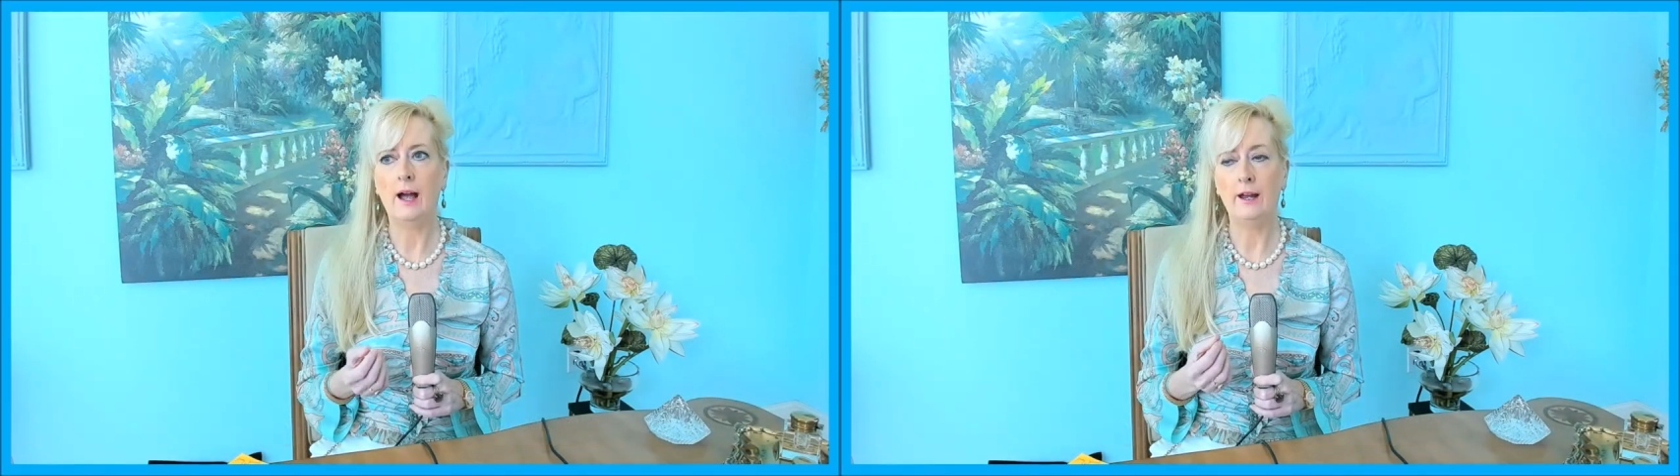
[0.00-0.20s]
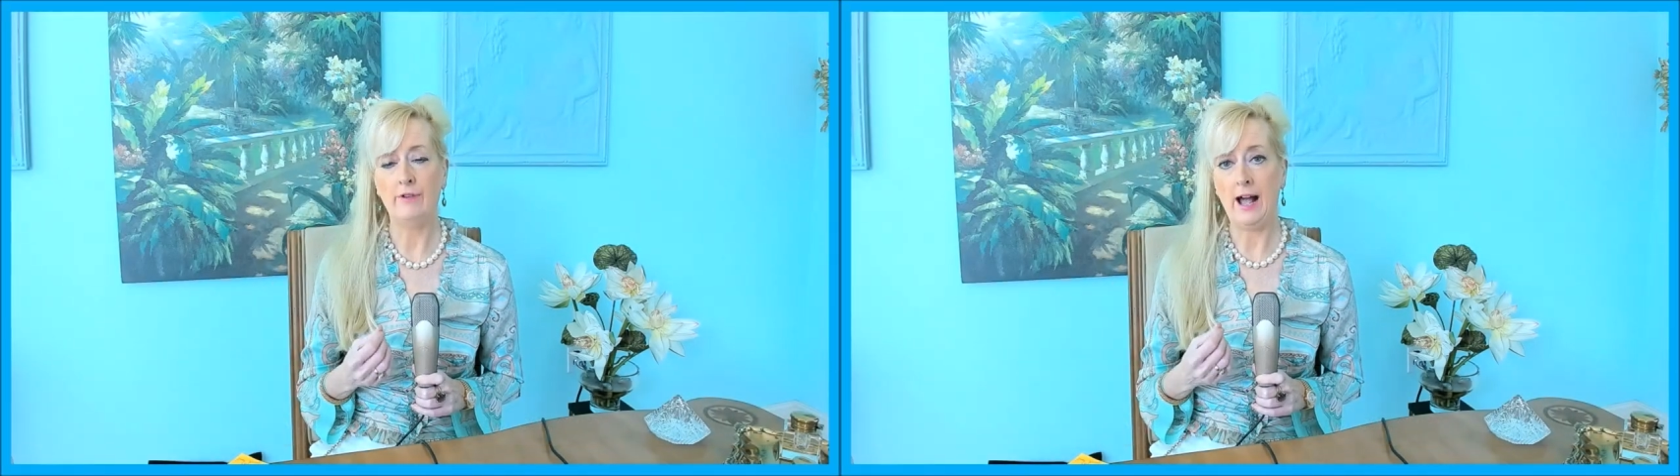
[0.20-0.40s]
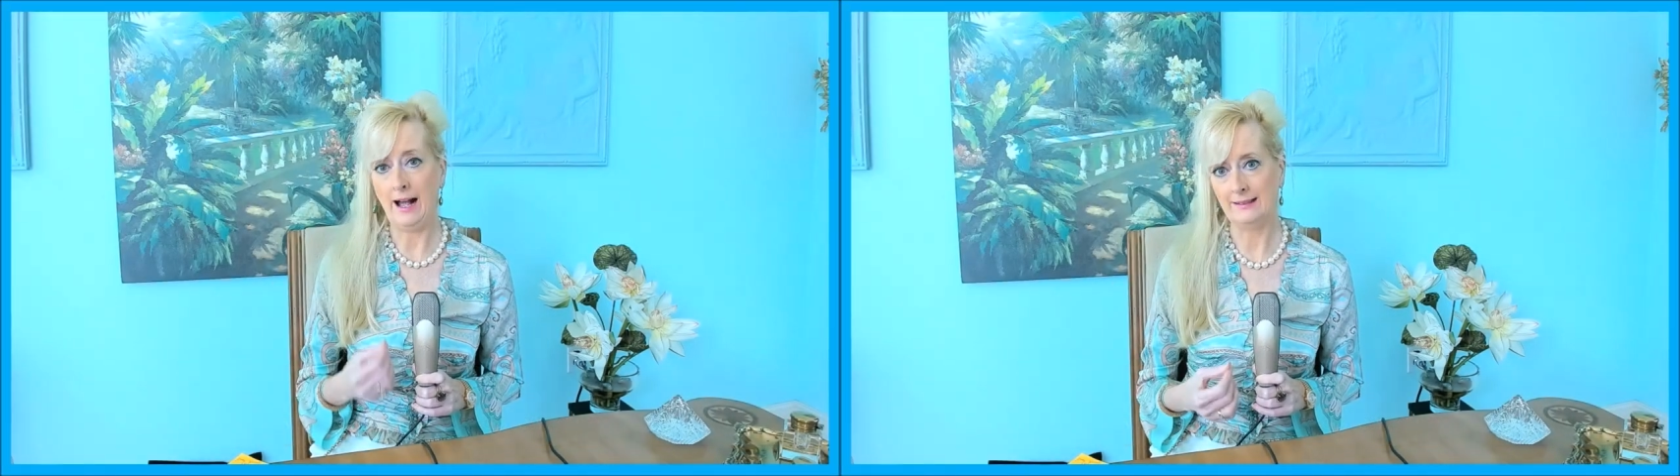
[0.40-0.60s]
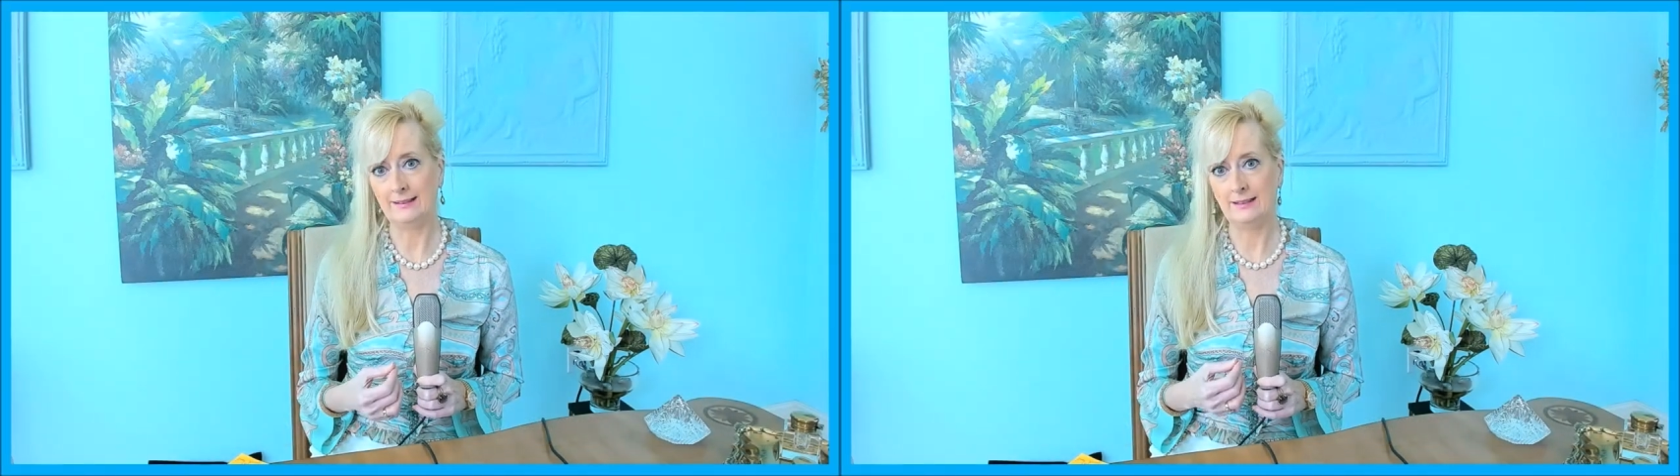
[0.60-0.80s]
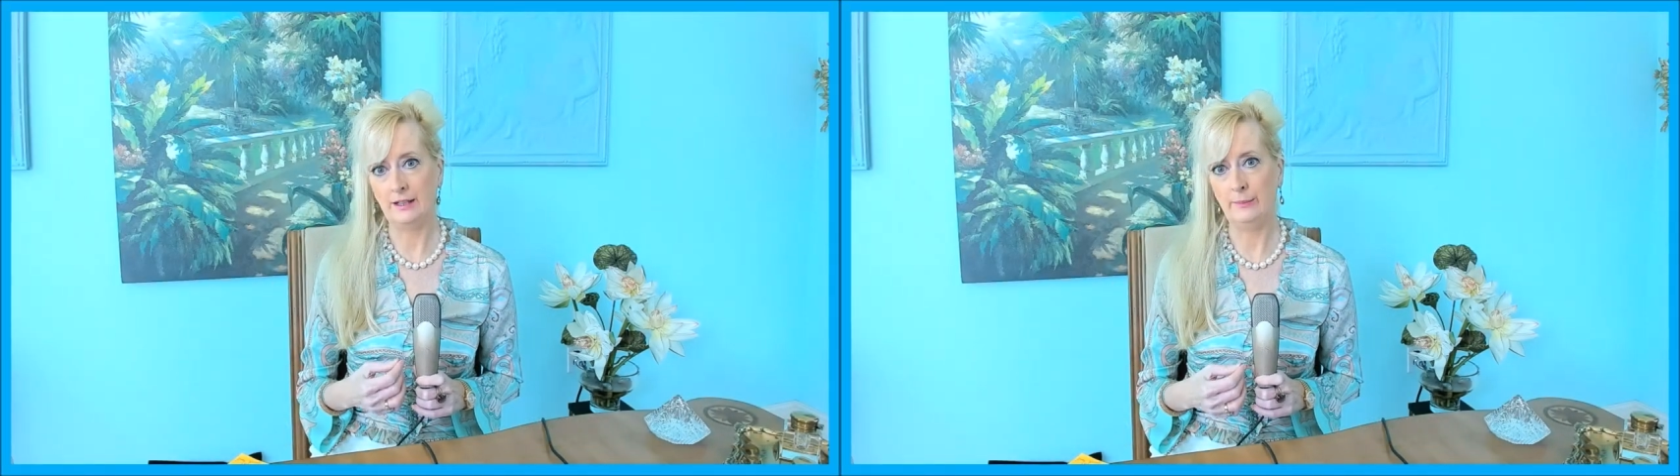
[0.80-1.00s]
have
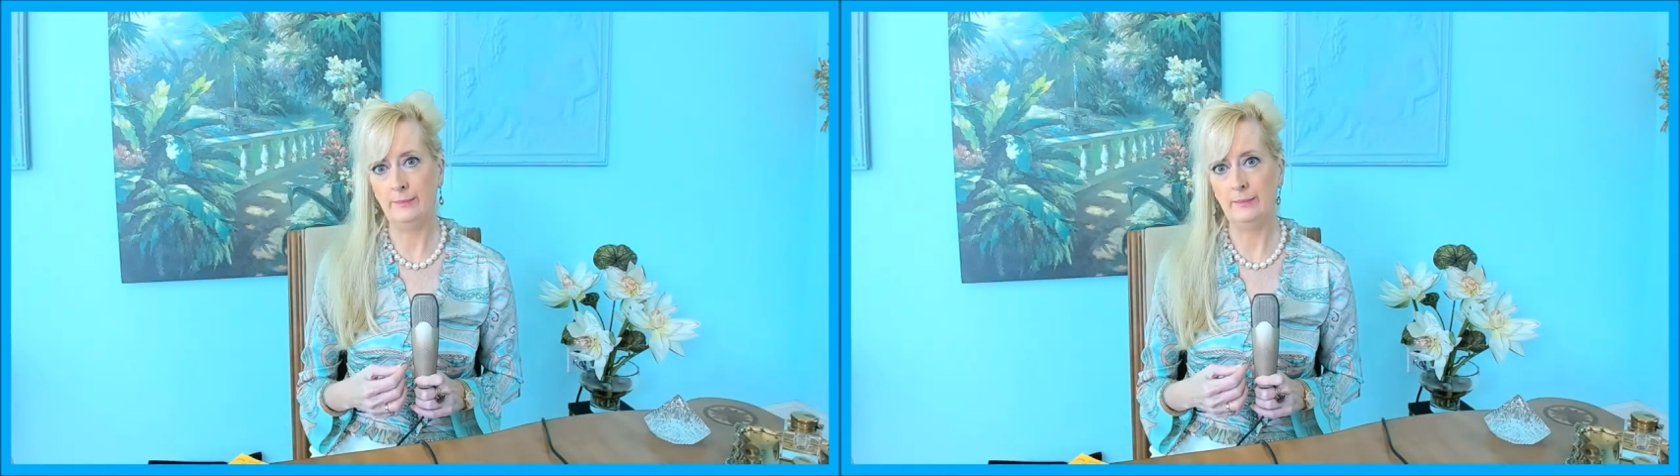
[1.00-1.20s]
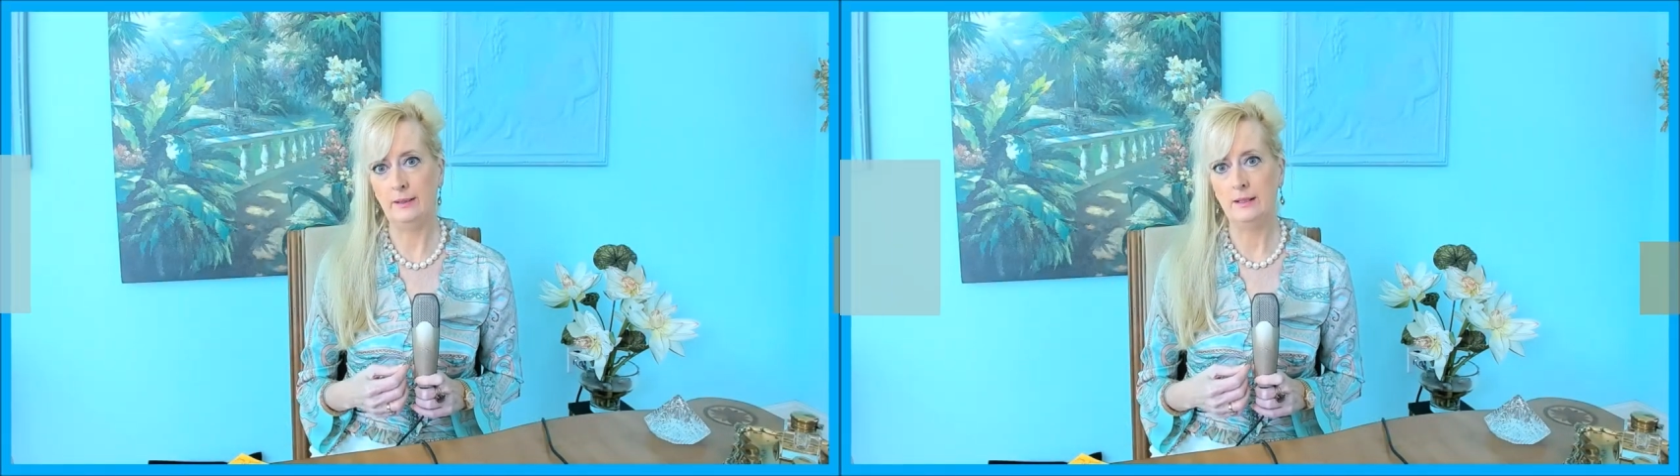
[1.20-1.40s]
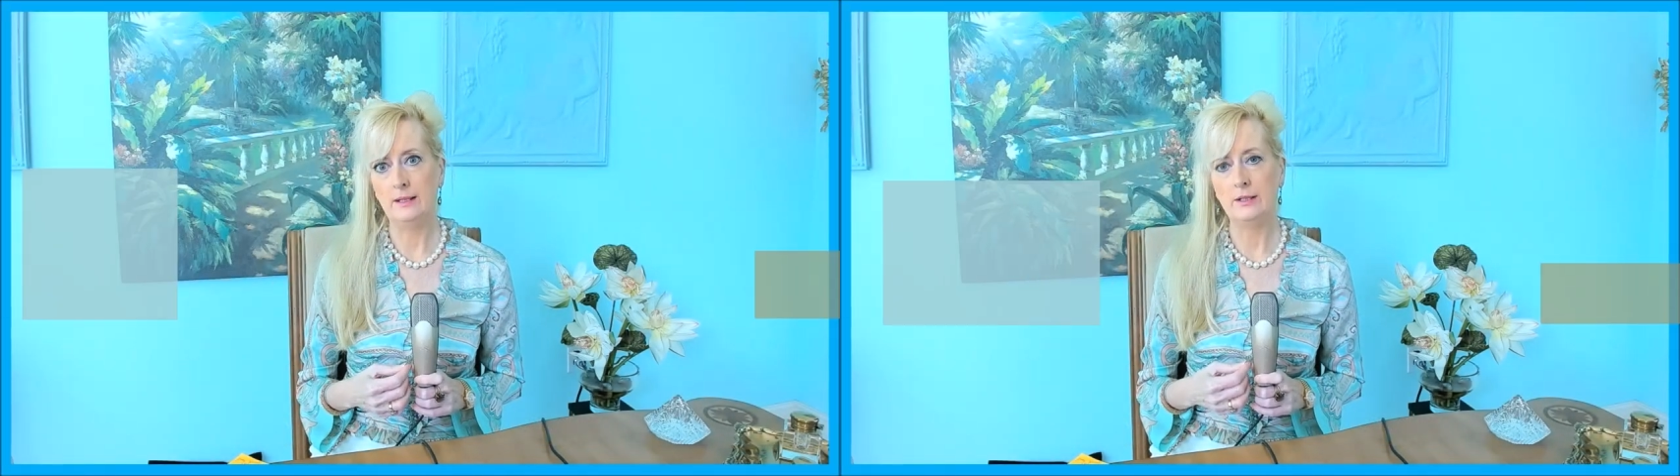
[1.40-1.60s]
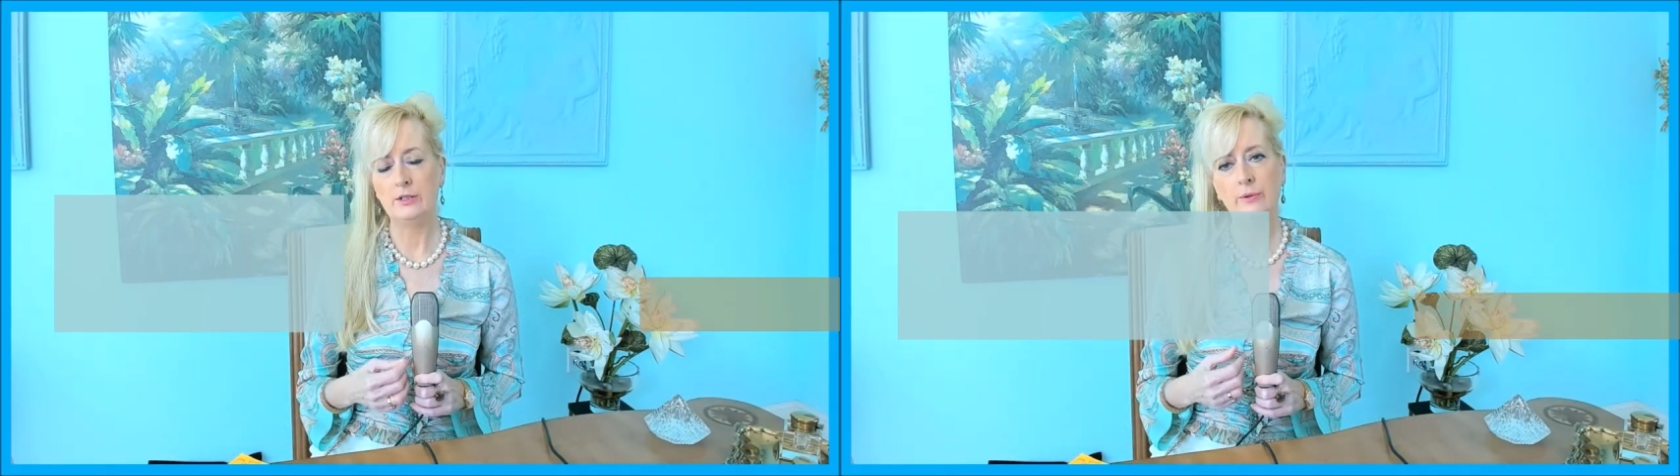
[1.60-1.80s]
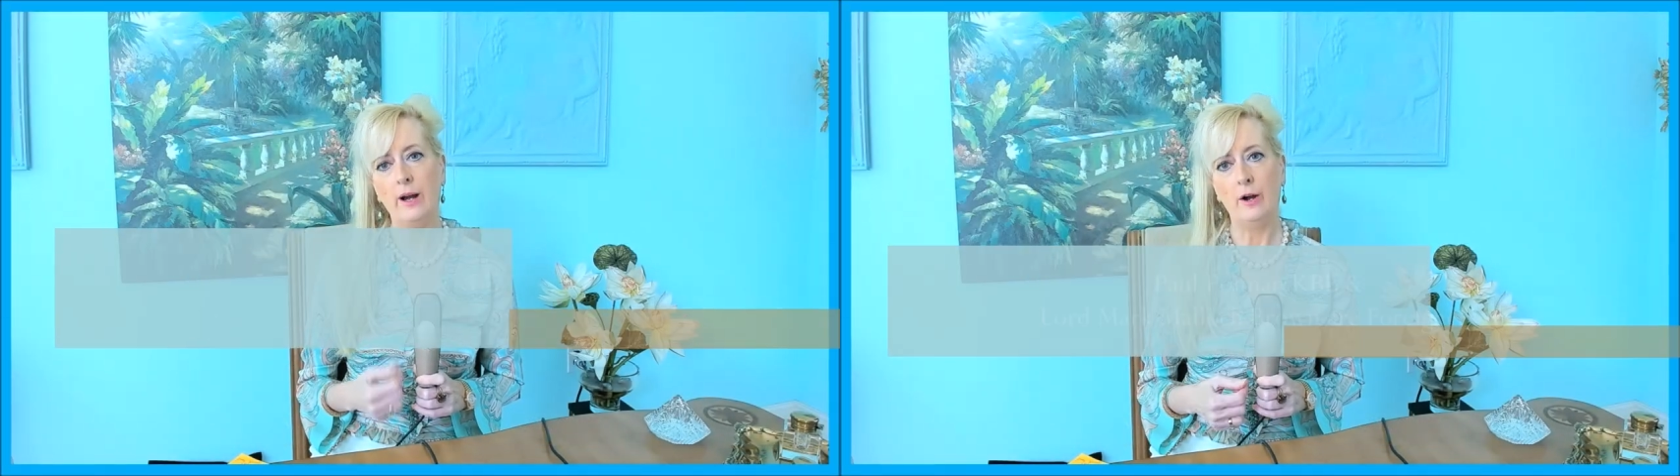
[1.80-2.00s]
asked him
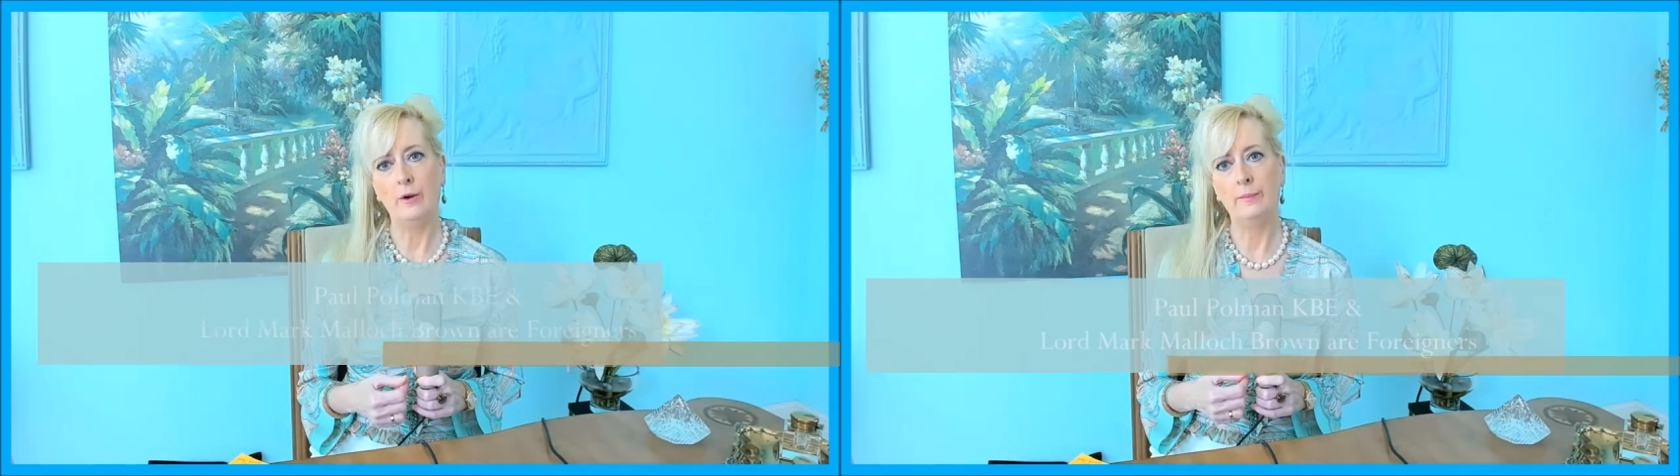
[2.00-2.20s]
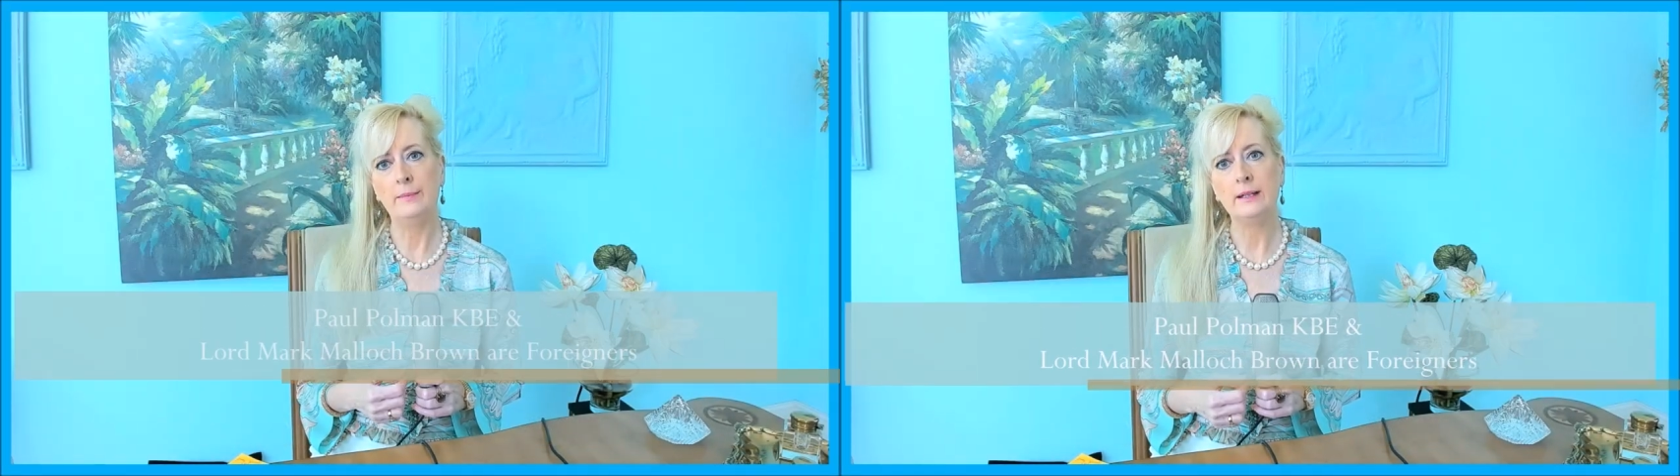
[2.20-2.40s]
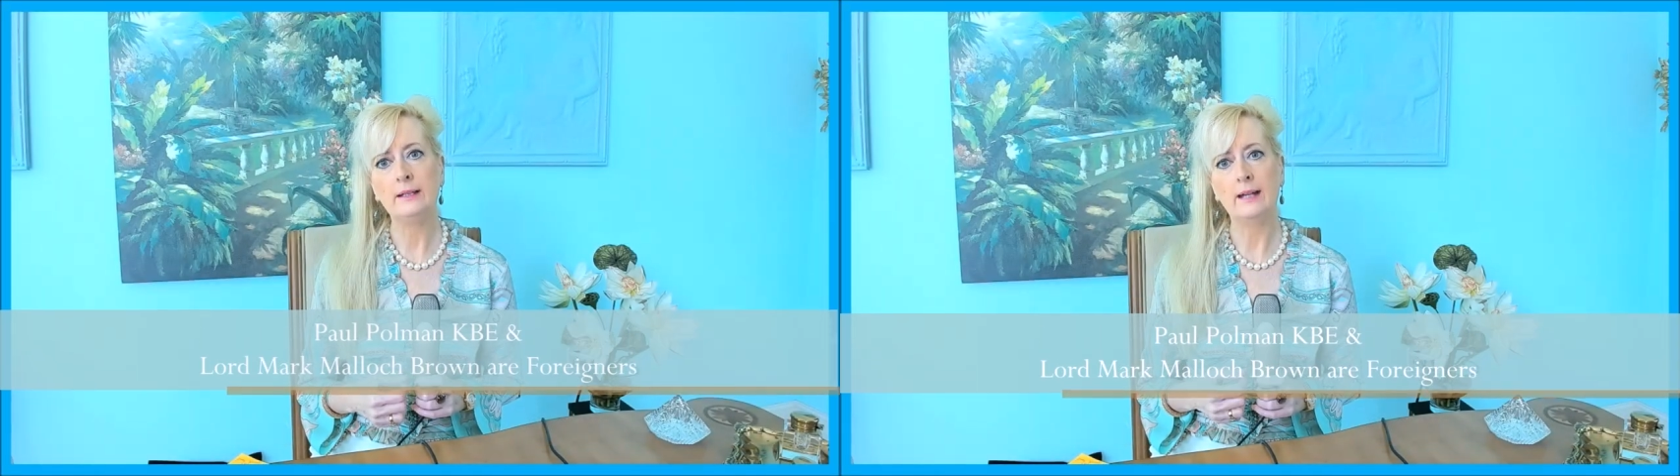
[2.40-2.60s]
to help me